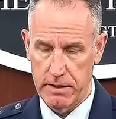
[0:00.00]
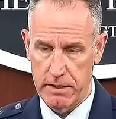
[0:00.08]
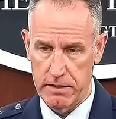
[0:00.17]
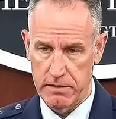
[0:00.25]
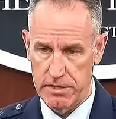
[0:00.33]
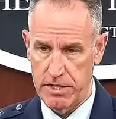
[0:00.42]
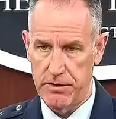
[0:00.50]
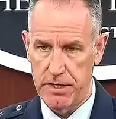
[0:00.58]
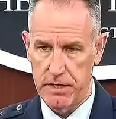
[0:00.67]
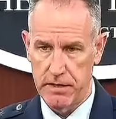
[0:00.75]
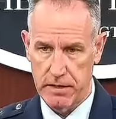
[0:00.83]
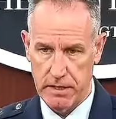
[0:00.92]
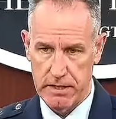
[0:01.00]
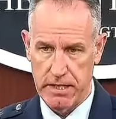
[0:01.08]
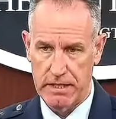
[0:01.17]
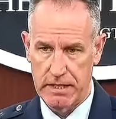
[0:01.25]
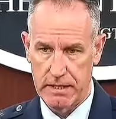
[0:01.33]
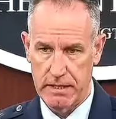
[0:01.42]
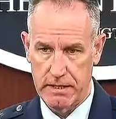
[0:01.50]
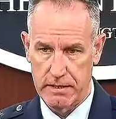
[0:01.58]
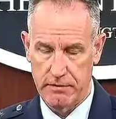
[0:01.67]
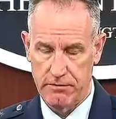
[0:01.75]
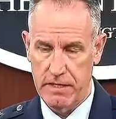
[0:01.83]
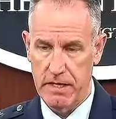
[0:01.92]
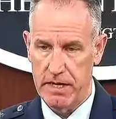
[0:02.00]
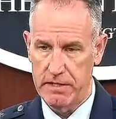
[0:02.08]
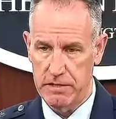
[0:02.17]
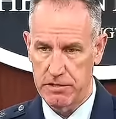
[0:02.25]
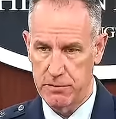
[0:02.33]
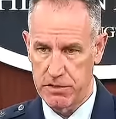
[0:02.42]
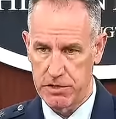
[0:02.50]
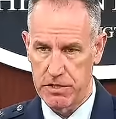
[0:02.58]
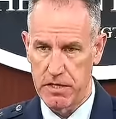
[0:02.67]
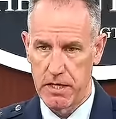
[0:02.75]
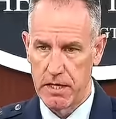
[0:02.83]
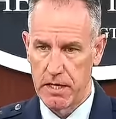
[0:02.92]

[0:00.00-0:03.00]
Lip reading: in Syria, conducting the Defeat ISIS mission,